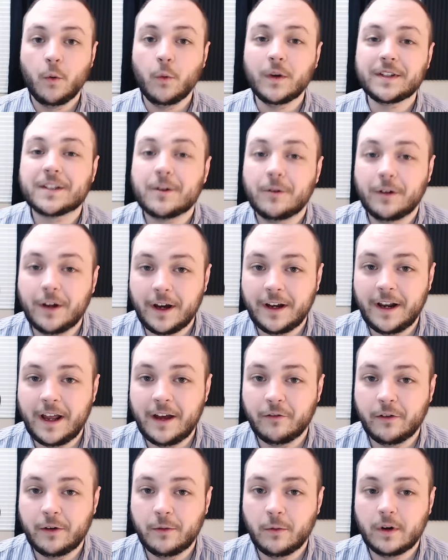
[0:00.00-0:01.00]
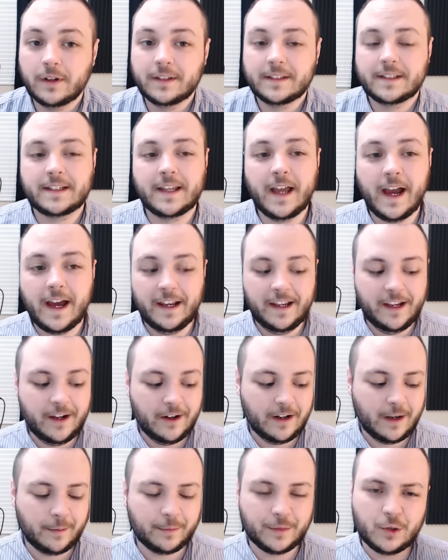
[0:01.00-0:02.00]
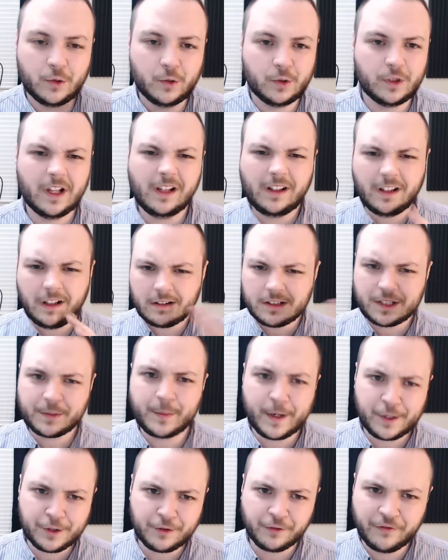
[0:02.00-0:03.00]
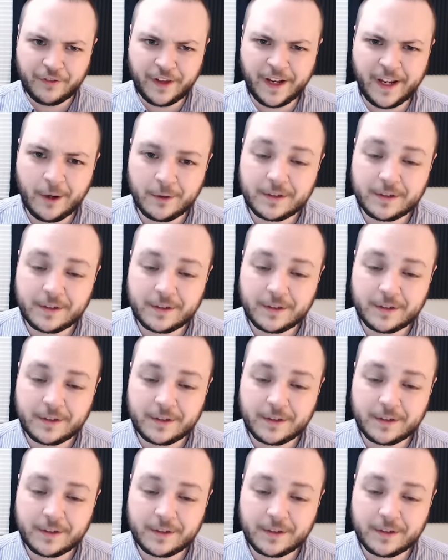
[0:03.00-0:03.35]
What's going on, everyone? Scott here, and I'm doing a little special video.